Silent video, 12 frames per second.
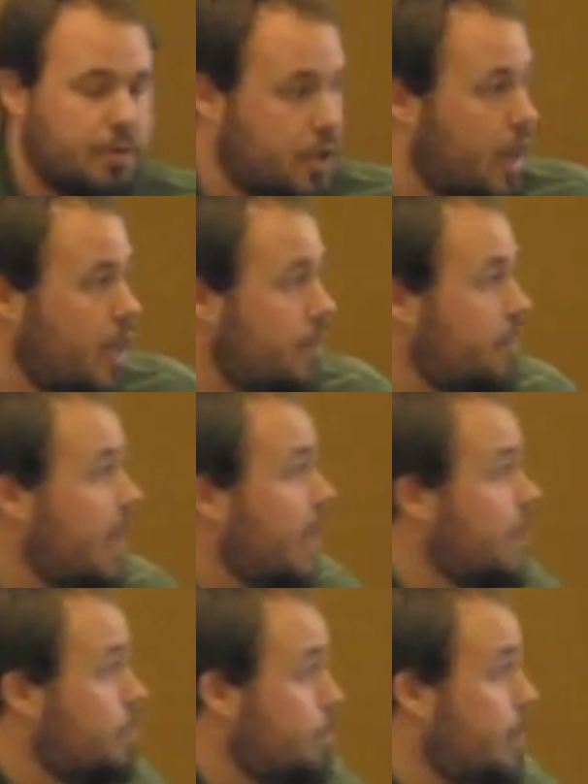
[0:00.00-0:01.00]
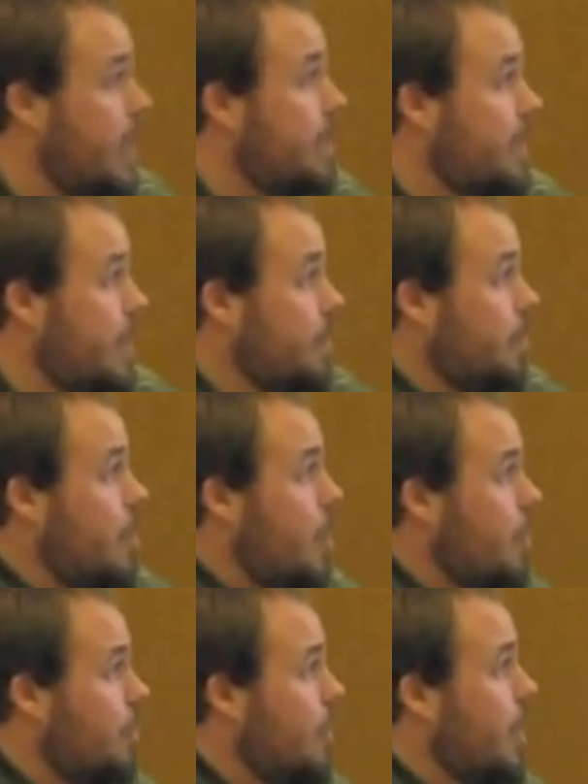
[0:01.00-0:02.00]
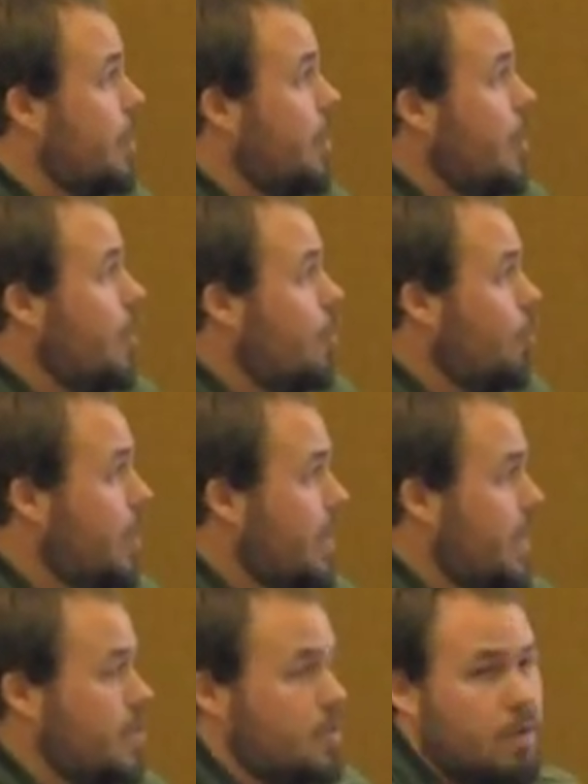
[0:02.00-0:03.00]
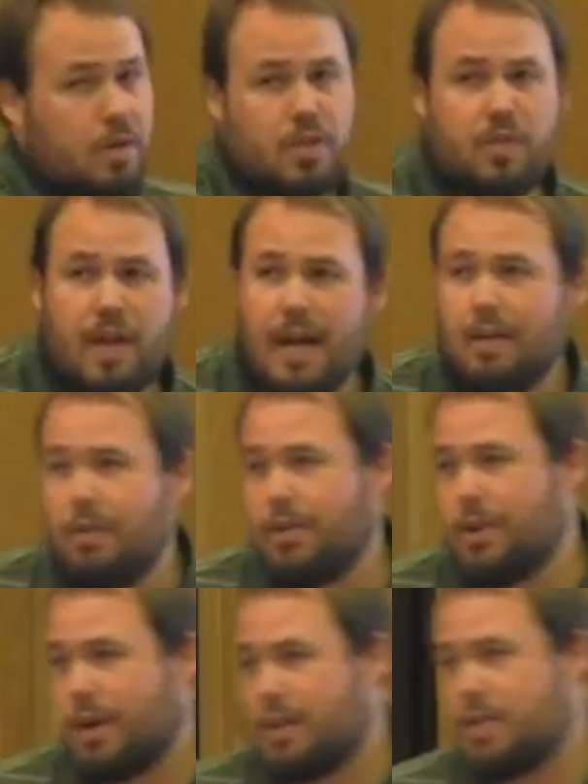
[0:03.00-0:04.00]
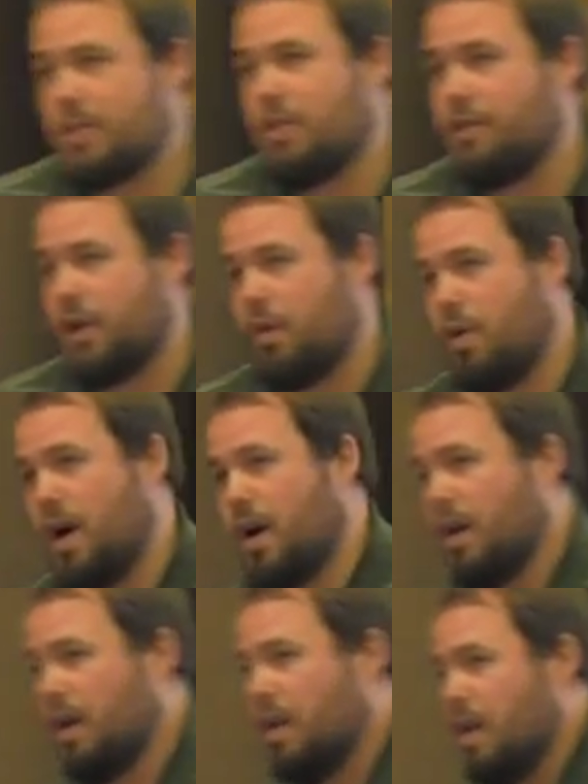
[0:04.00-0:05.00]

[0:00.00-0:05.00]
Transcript: drying effect, but in the long run, when that soil's fallow, you're conserving water.